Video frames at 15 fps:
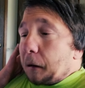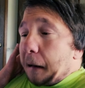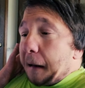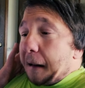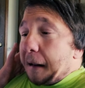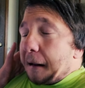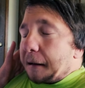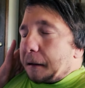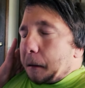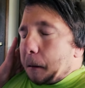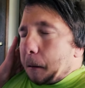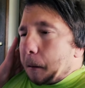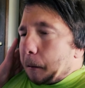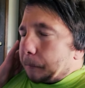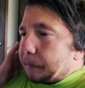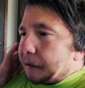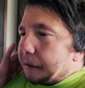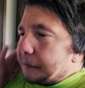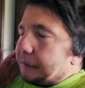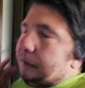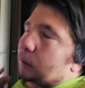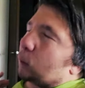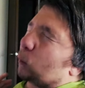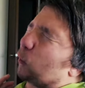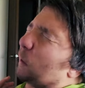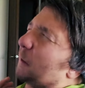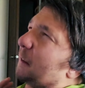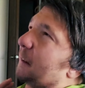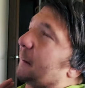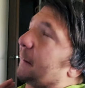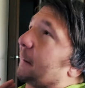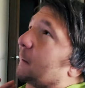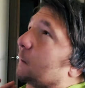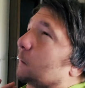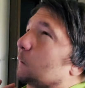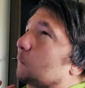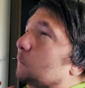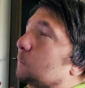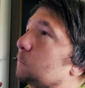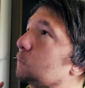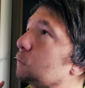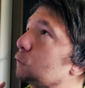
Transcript: And, let's see, what else?